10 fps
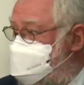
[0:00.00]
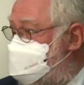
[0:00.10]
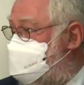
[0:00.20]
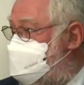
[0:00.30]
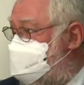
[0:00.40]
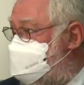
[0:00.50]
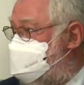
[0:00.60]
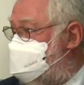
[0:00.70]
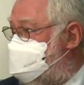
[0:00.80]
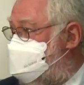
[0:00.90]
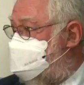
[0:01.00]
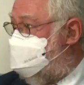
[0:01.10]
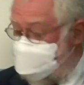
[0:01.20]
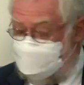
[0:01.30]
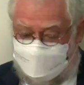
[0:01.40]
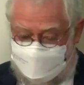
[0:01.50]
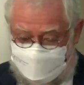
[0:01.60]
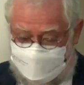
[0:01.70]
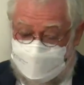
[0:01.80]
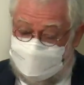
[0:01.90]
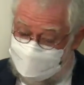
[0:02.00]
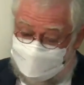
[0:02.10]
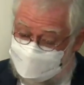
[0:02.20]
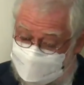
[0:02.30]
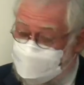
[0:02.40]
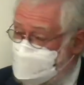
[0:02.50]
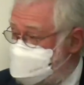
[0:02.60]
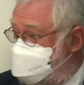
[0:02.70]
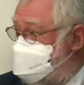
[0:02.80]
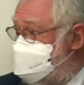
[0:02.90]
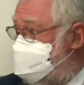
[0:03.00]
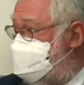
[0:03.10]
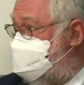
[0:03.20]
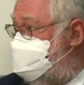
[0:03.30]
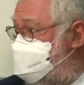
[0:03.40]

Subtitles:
mitigate against drought. So, and then ultimately against